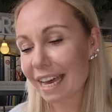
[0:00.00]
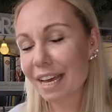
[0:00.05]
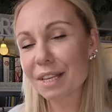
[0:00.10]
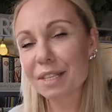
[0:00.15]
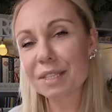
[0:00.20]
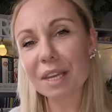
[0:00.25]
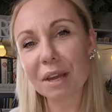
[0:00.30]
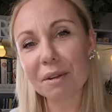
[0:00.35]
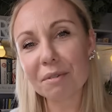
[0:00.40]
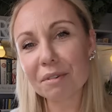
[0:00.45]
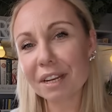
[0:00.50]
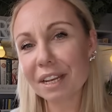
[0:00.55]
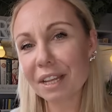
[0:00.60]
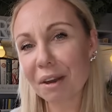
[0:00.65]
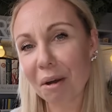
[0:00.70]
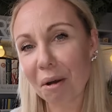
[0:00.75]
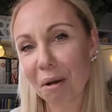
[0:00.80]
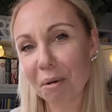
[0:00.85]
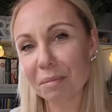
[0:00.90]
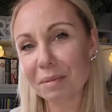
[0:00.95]
So I really
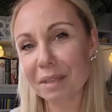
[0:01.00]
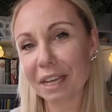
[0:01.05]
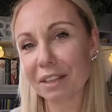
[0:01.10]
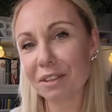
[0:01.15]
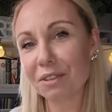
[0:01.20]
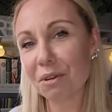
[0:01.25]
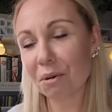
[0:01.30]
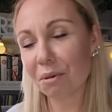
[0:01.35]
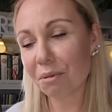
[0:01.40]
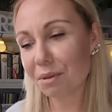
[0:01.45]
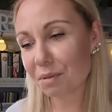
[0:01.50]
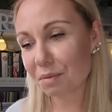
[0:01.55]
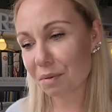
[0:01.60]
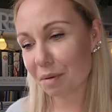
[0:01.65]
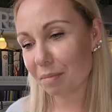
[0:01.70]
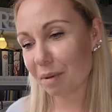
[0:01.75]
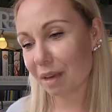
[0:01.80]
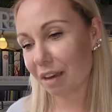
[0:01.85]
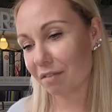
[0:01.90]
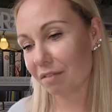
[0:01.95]
hope that those will
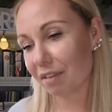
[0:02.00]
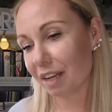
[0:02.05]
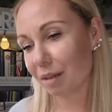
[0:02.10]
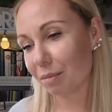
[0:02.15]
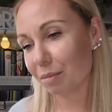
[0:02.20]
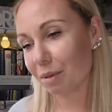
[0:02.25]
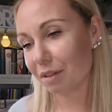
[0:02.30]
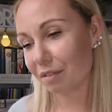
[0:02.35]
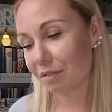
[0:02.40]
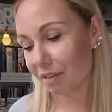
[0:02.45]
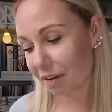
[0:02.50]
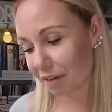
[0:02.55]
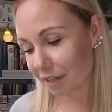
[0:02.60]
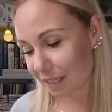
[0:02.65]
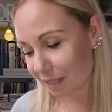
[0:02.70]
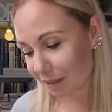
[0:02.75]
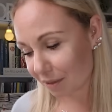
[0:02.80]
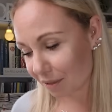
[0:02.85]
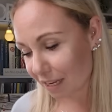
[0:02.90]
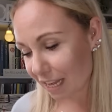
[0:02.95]
be available very
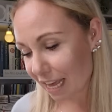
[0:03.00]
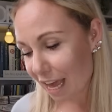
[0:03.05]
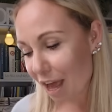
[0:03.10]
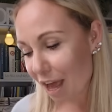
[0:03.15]
soon.